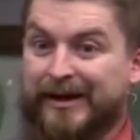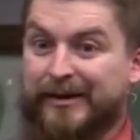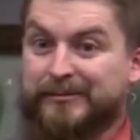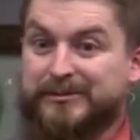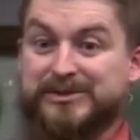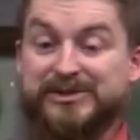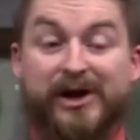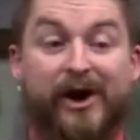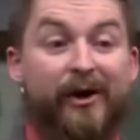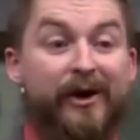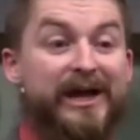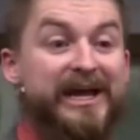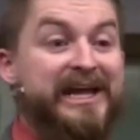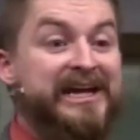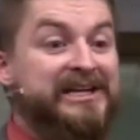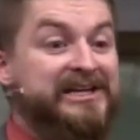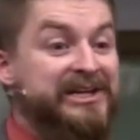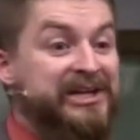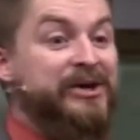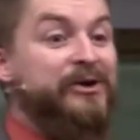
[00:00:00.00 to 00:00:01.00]
But you know what?
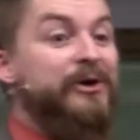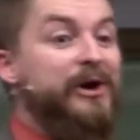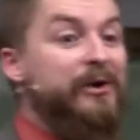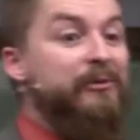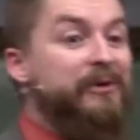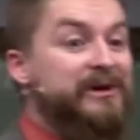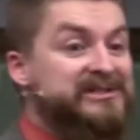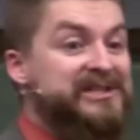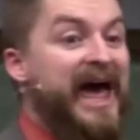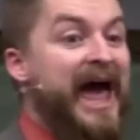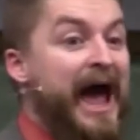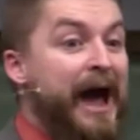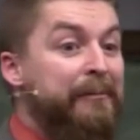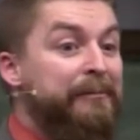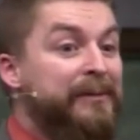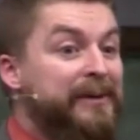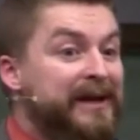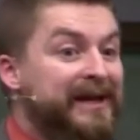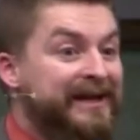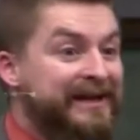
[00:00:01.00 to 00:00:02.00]
He knew it was
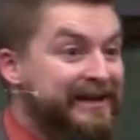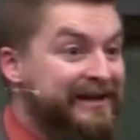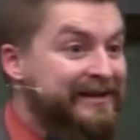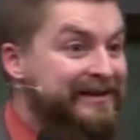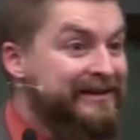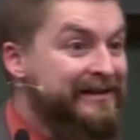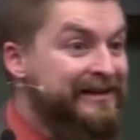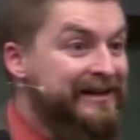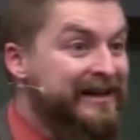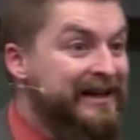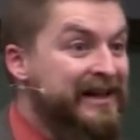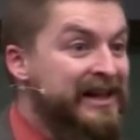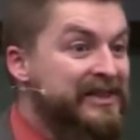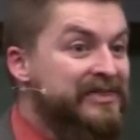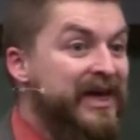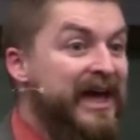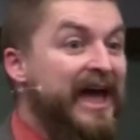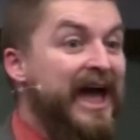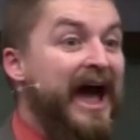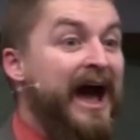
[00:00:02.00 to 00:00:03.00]
happening.
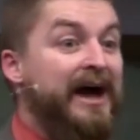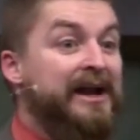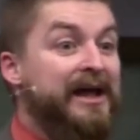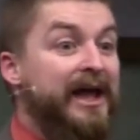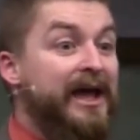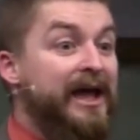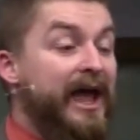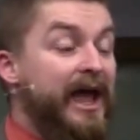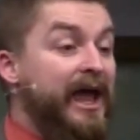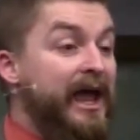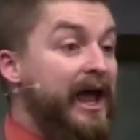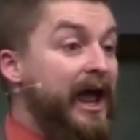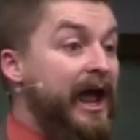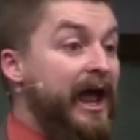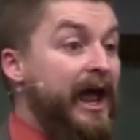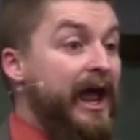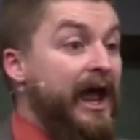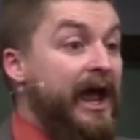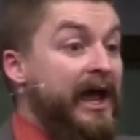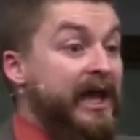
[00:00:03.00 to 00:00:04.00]
They had
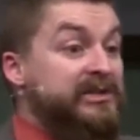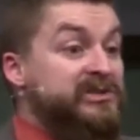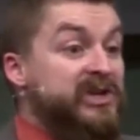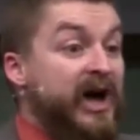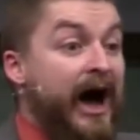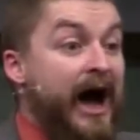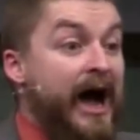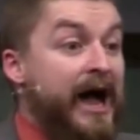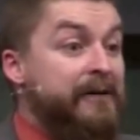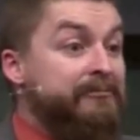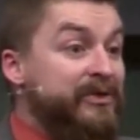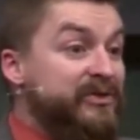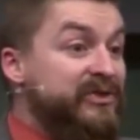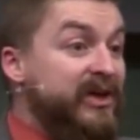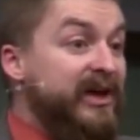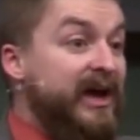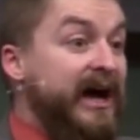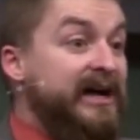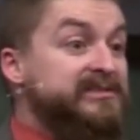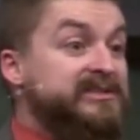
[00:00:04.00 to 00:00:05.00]
a time that
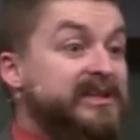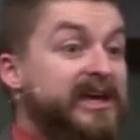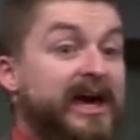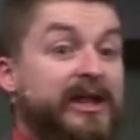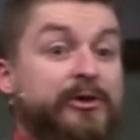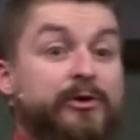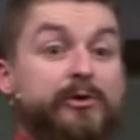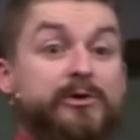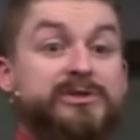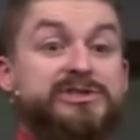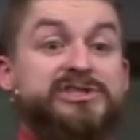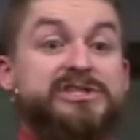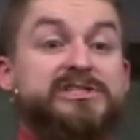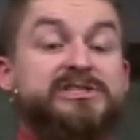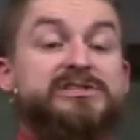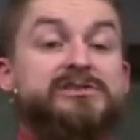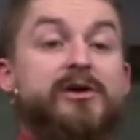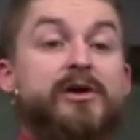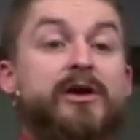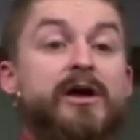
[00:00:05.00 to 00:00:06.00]
they got together. It was
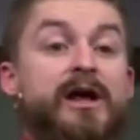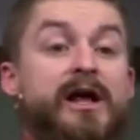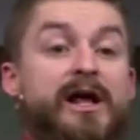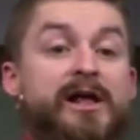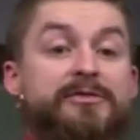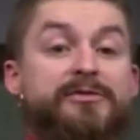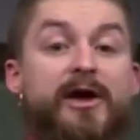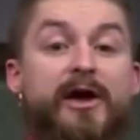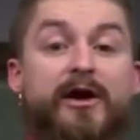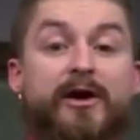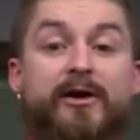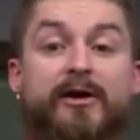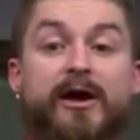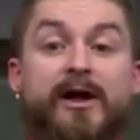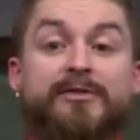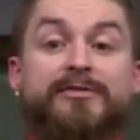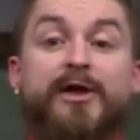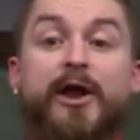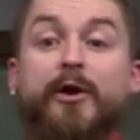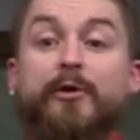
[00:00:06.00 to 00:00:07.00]
just their
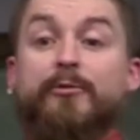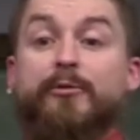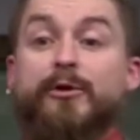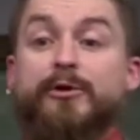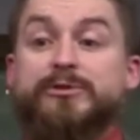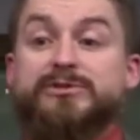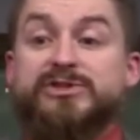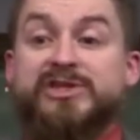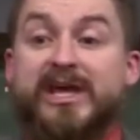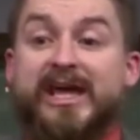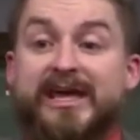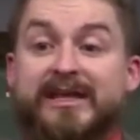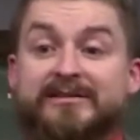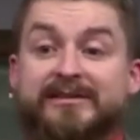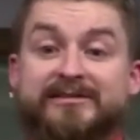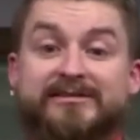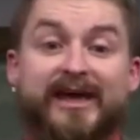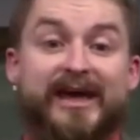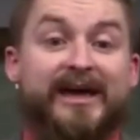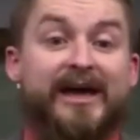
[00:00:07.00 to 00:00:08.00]
routine
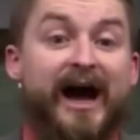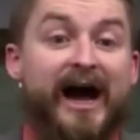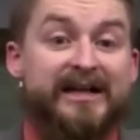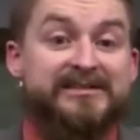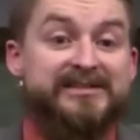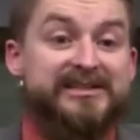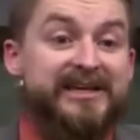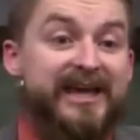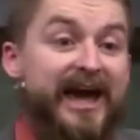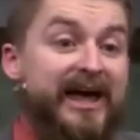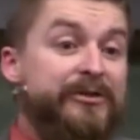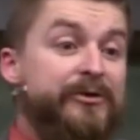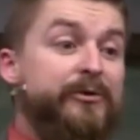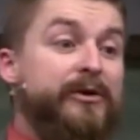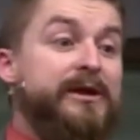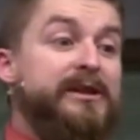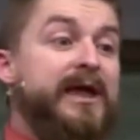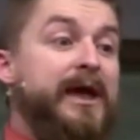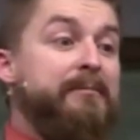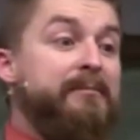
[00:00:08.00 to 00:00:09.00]
that they got together.
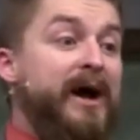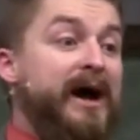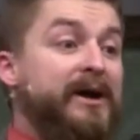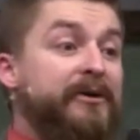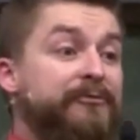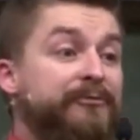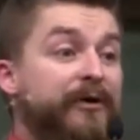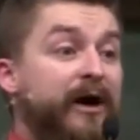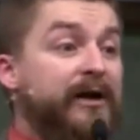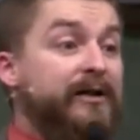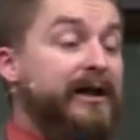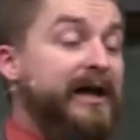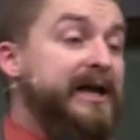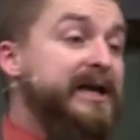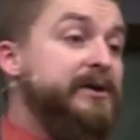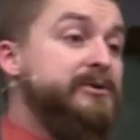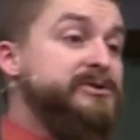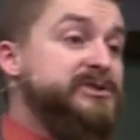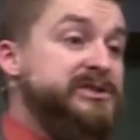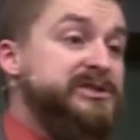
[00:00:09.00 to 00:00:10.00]
And they might have felt
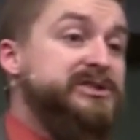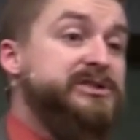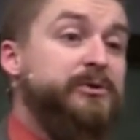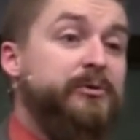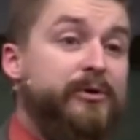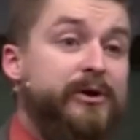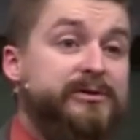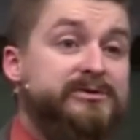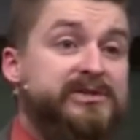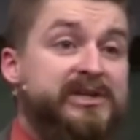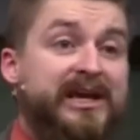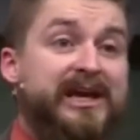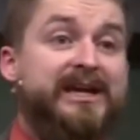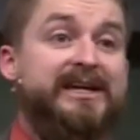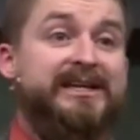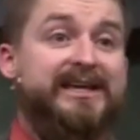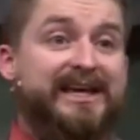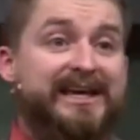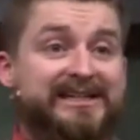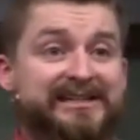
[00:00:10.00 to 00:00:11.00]
like it was just a
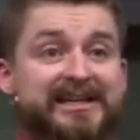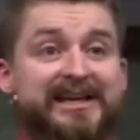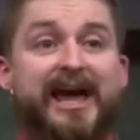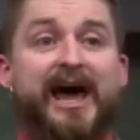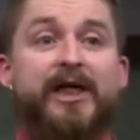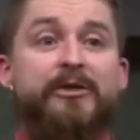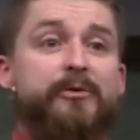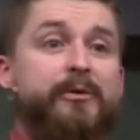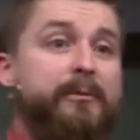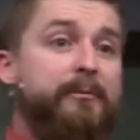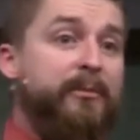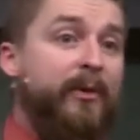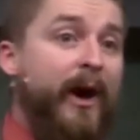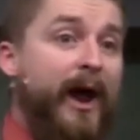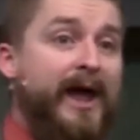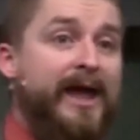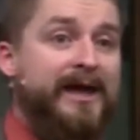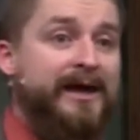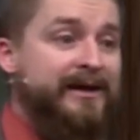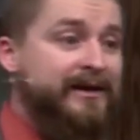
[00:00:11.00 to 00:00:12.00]
routine getting together and
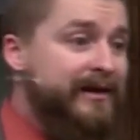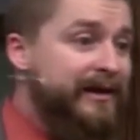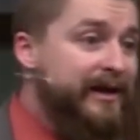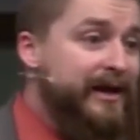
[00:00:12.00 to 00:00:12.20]
praying.